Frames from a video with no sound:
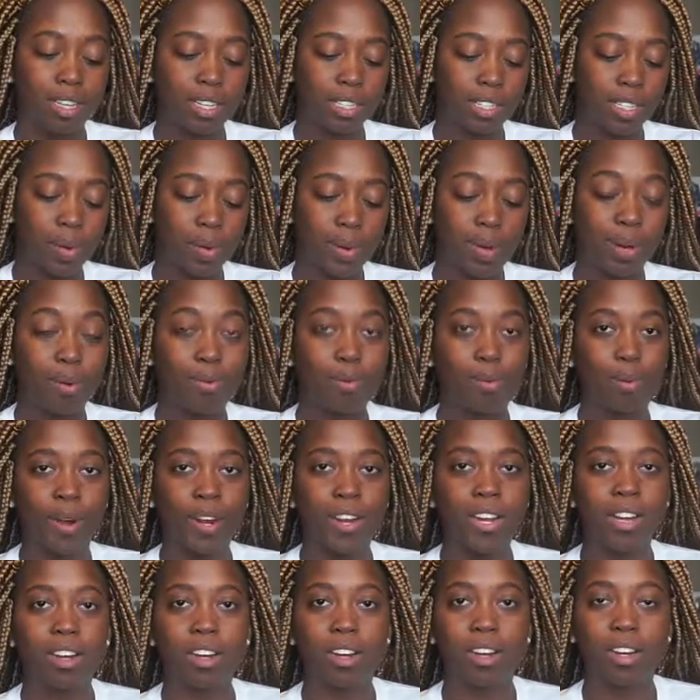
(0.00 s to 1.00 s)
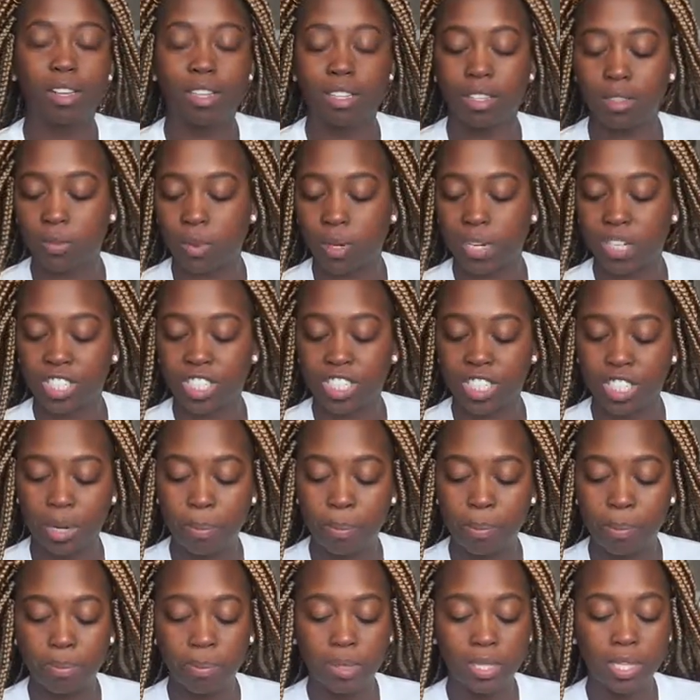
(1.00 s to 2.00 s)
so it don't break when it's
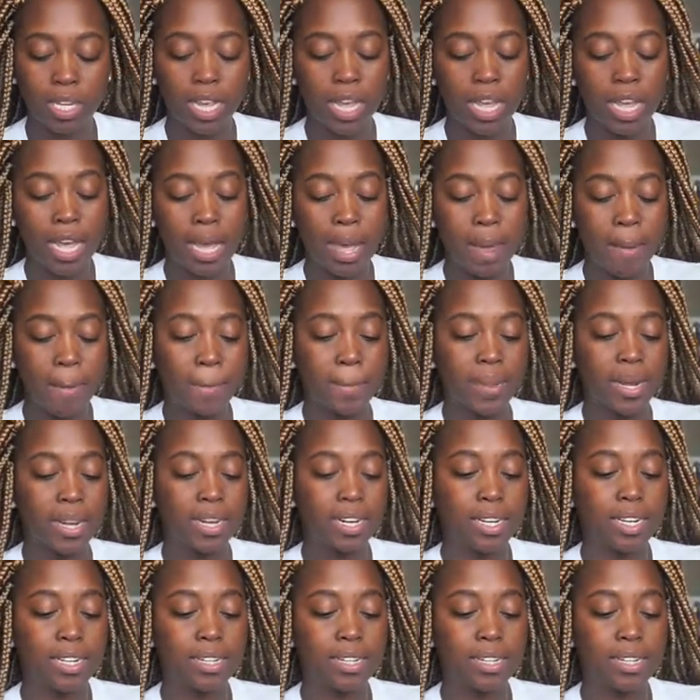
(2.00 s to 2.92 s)
shipped. But